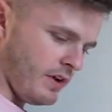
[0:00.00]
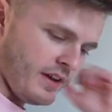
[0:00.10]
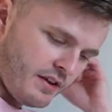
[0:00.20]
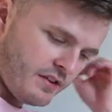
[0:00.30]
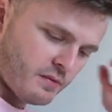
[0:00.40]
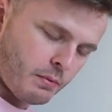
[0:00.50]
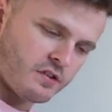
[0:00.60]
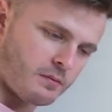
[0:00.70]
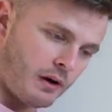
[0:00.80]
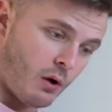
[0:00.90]
it's
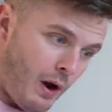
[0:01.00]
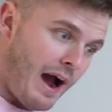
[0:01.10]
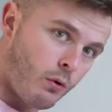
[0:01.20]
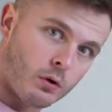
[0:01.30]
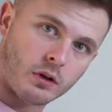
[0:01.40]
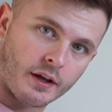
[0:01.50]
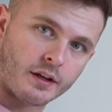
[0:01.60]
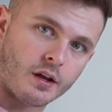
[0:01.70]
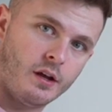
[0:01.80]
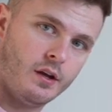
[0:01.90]
supposed to be like, wow,
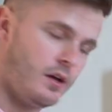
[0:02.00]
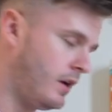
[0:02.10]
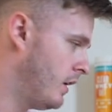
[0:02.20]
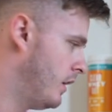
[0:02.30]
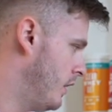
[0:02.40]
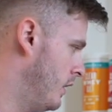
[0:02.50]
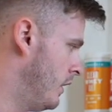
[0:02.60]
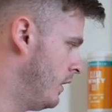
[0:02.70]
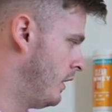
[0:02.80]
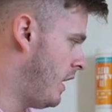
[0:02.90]
like.
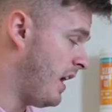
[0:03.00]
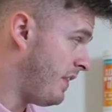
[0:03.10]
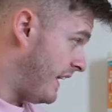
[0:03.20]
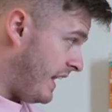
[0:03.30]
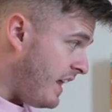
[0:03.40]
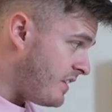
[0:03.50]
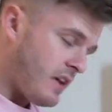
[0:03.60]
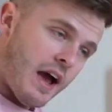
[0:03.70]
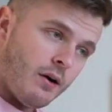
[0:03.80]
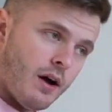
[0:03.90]
And I think it is.
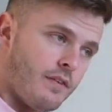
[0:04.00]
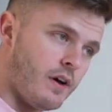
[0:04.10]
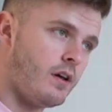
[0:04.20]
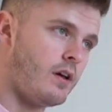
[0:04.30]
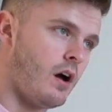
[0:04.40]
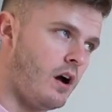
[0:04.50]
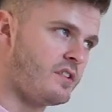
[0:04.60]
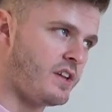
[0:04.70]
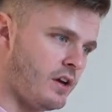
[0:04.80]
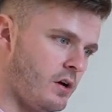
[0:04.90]
However, I
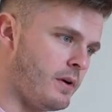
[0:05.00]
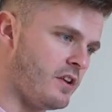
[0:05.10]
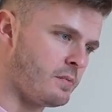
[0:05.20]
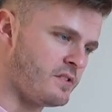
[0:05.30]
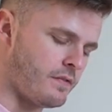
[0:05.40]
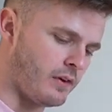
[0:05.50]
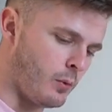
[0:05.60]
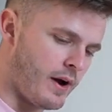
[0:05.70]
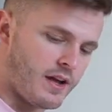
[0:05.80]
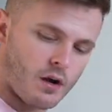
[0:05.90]
set it up in a specific
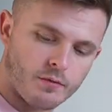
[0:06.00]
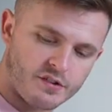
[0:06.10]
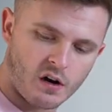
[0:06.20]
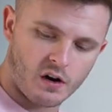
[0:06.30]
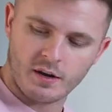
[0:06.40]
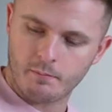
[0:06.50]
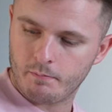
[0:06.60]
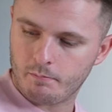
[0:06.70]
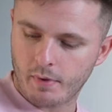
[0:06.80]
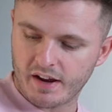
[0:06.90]
way over time
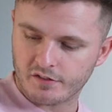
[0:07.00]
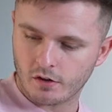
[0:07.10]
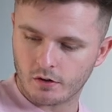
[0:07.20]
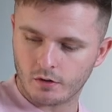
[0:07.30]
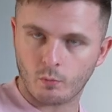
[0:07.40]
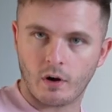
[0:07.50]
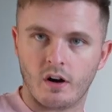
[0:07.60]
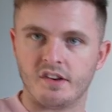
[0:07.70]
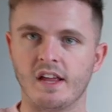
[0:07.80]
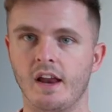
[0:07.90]
based on where
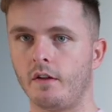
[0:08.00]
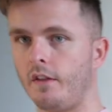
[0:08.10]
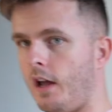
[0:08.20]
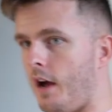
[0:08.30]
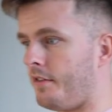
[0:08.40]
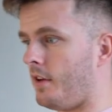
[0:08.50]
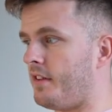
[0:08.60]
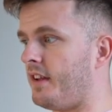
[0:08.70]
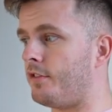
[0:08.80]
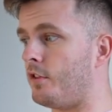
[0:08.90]
I stand on the lines. And
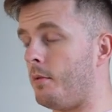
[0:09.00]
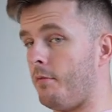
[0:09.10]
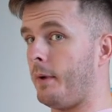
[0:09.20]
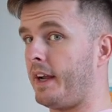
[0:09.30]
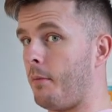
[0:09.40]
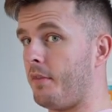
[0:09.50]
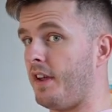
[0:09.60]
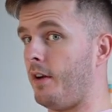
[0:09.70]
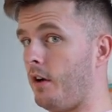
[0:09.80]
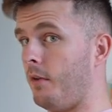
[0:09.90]
that sounds stupid if my camera's
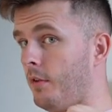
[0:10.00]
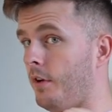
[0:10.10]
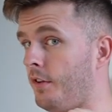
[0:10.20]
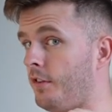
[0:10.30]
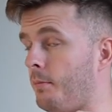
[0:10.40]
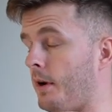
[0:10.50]
here and it's stood